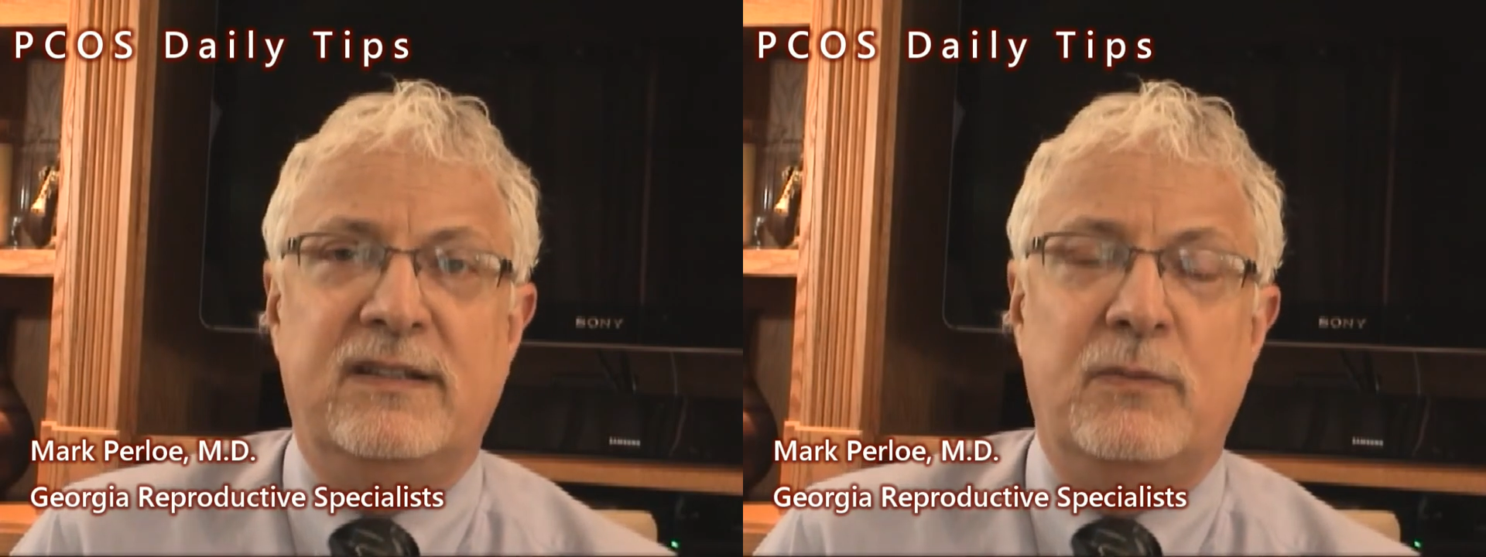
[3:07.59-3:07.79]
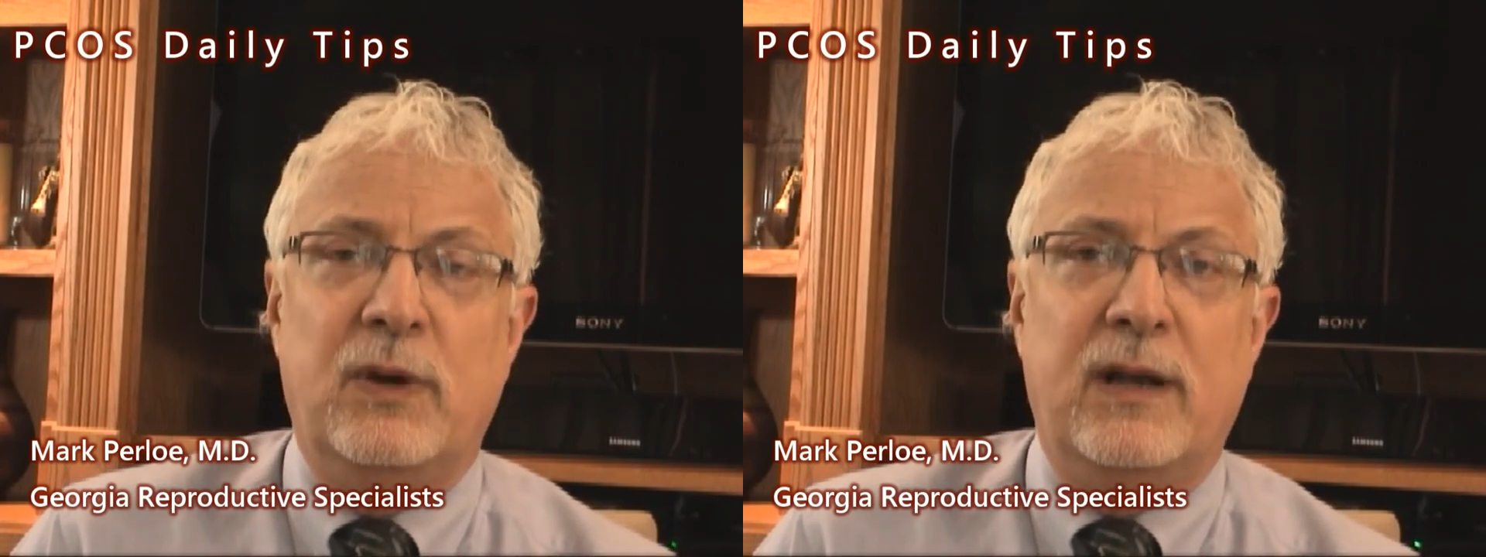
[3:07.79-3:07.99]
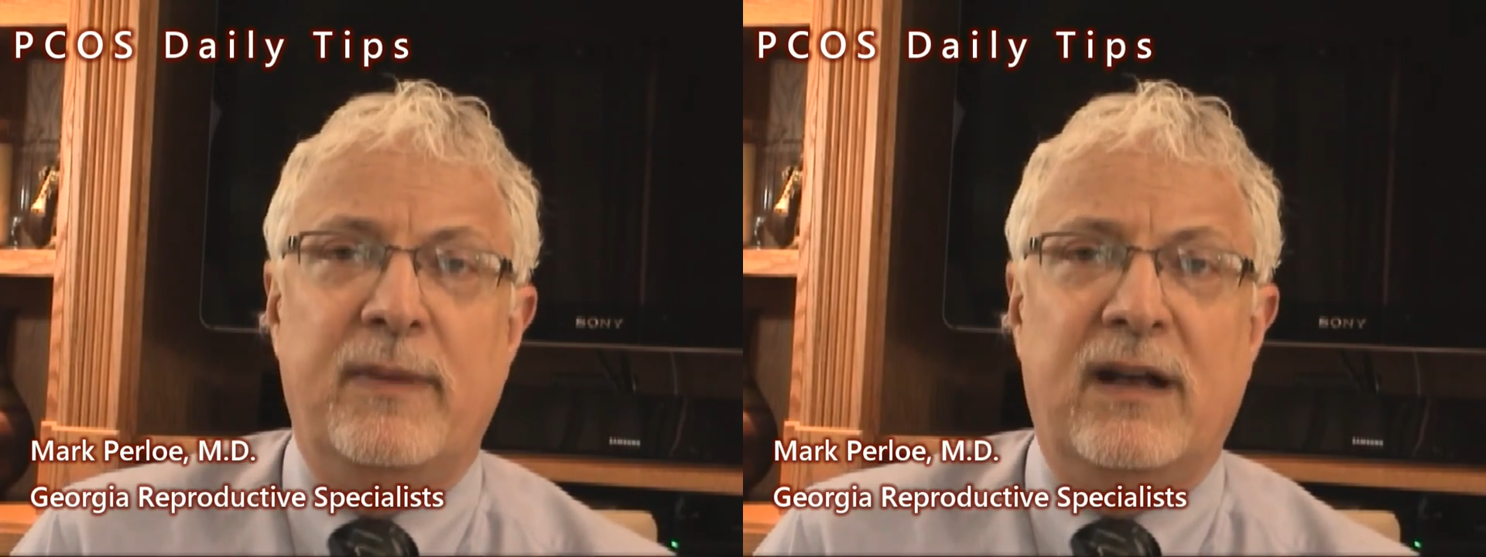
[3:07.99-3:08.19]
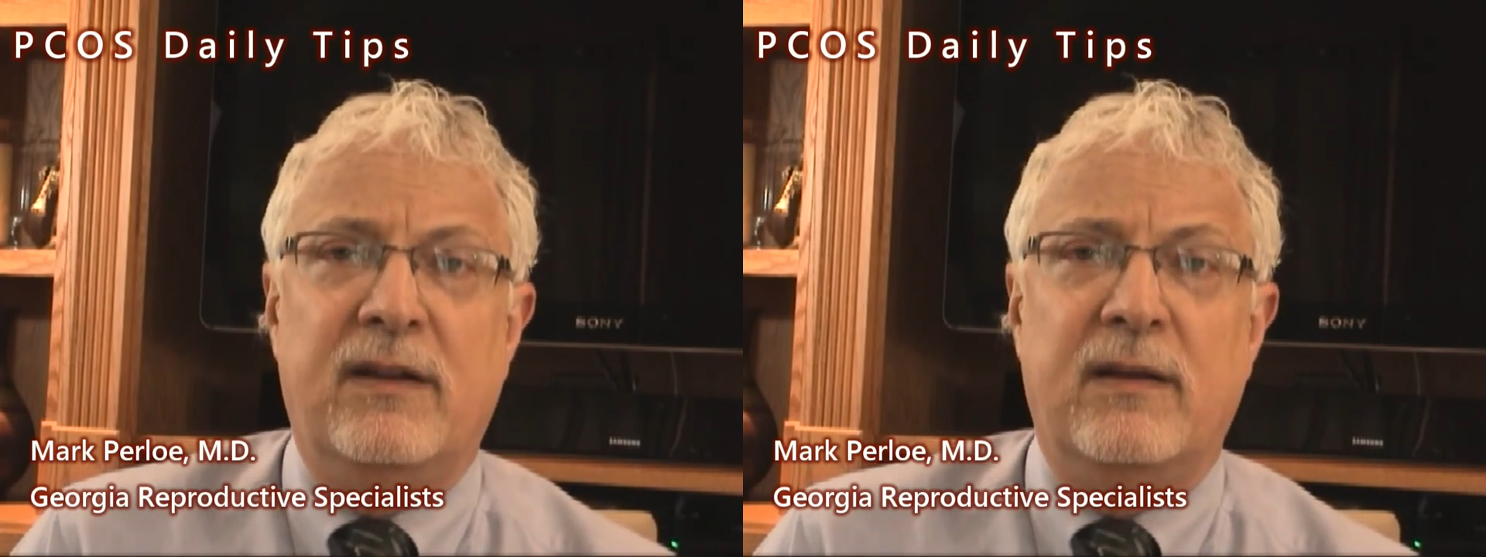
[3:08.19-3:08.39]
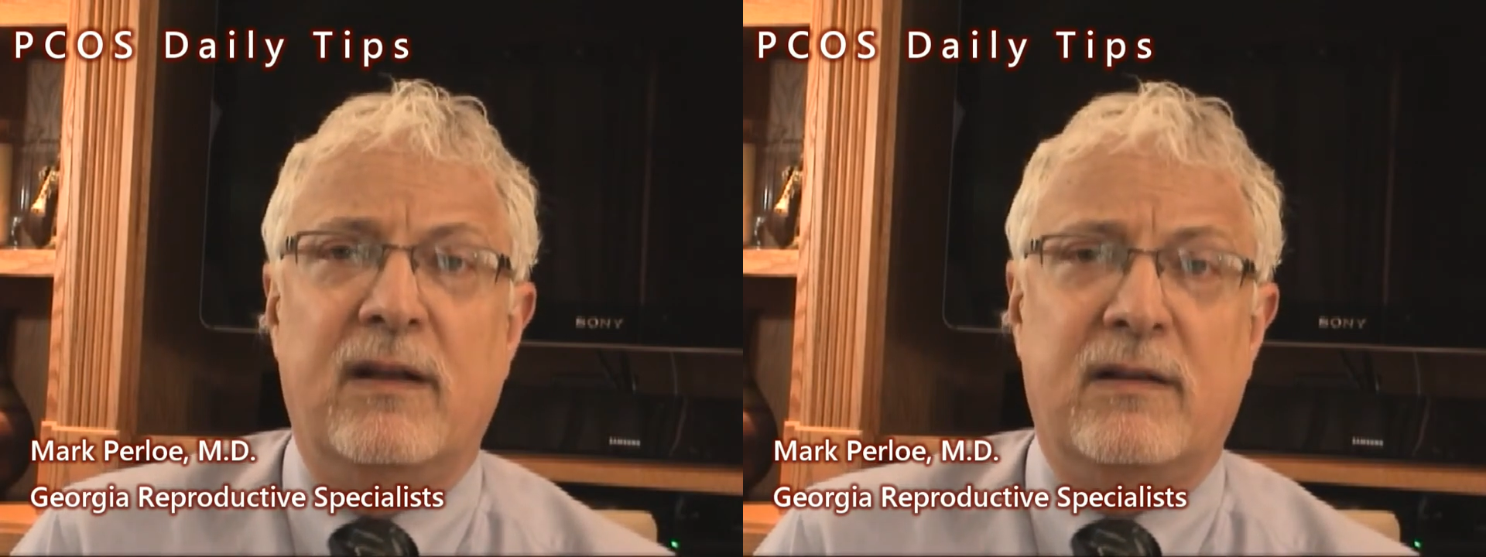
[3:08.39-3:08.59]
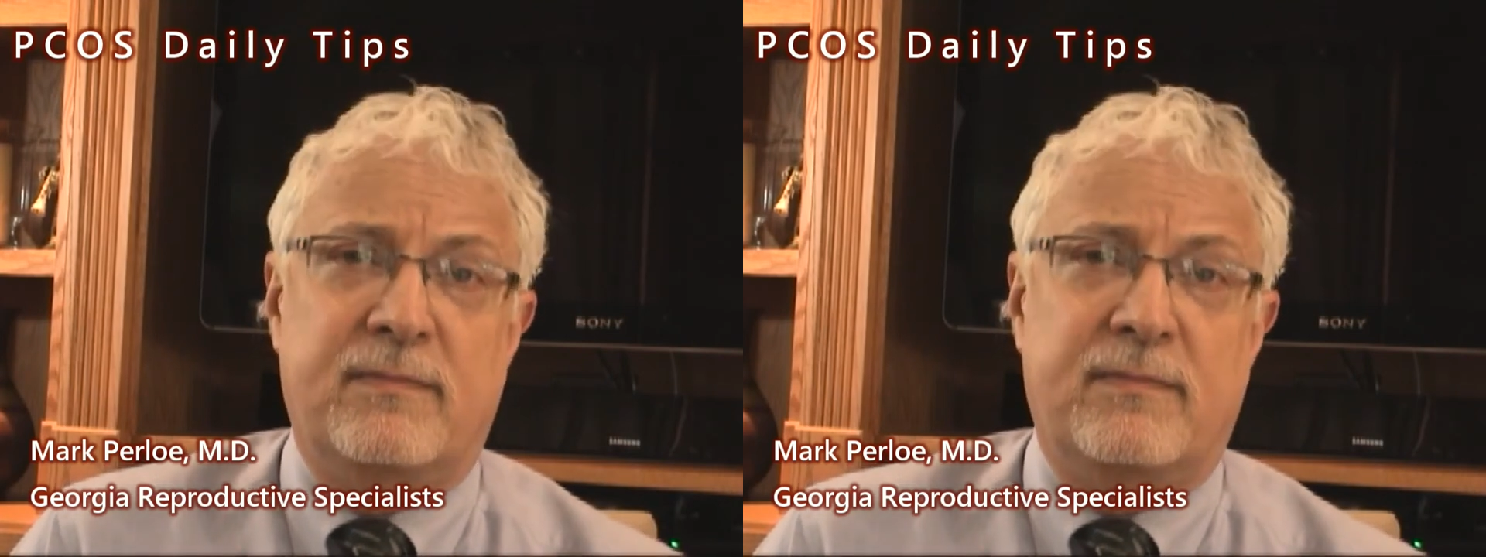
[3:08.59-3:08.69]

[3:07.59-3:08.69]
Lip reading: to bring about a